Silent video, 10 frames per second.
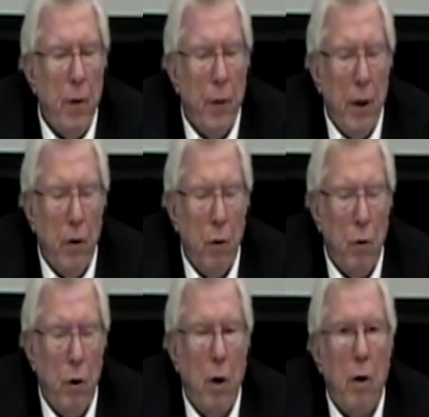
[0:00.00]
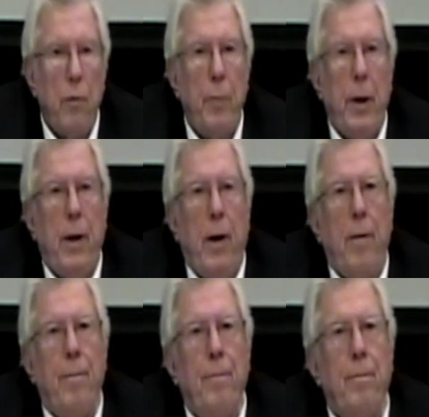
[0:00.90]
Thank you for being here.
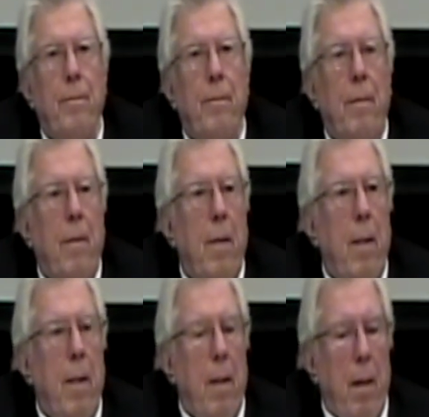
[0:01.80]
Can